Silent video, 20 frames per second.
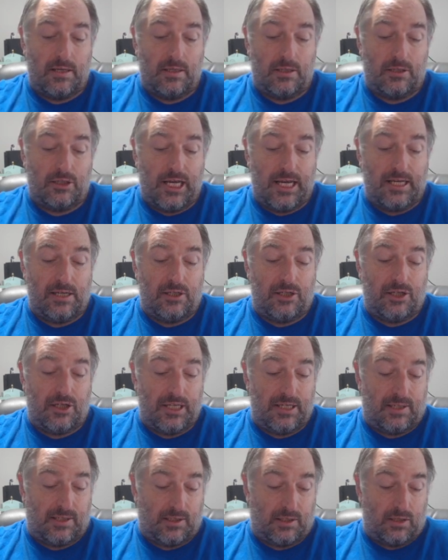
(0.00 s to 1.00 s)
change
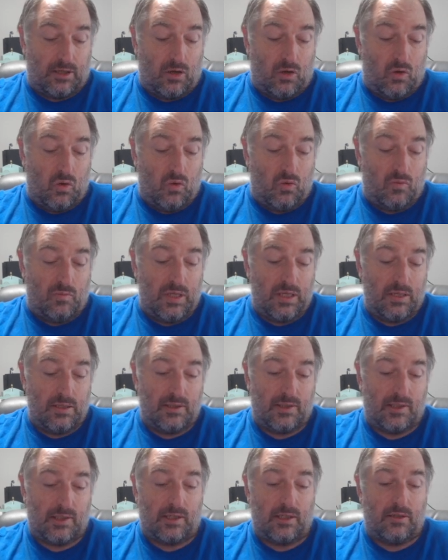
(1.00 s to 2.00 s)
this to home
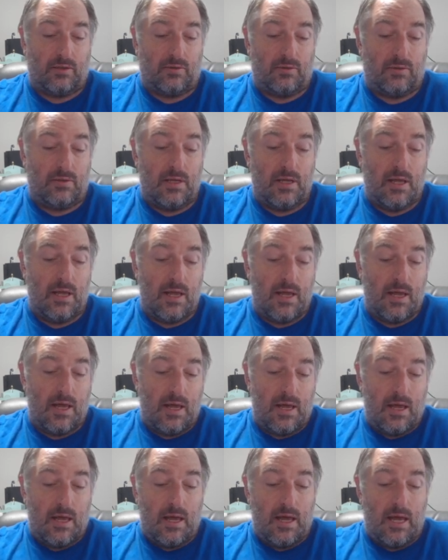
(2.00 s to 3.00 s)
still,
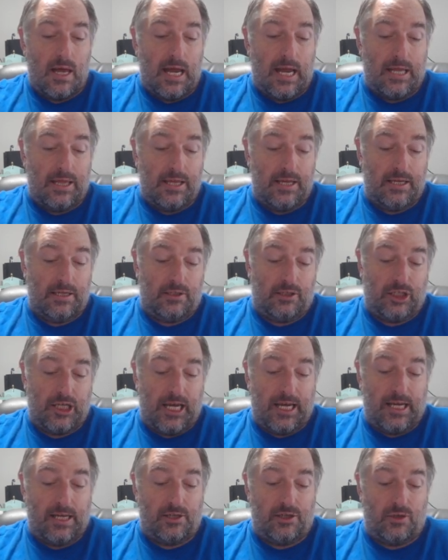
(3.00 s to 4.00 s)
and then
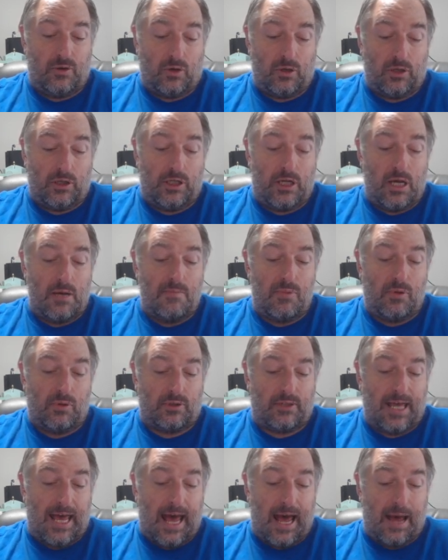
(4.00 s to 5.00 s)
change your double
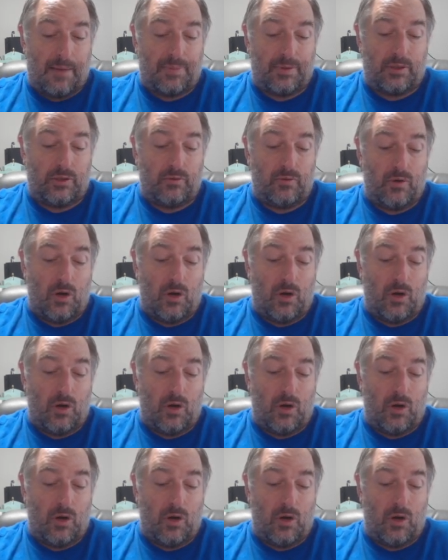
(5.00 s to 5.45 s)
tap to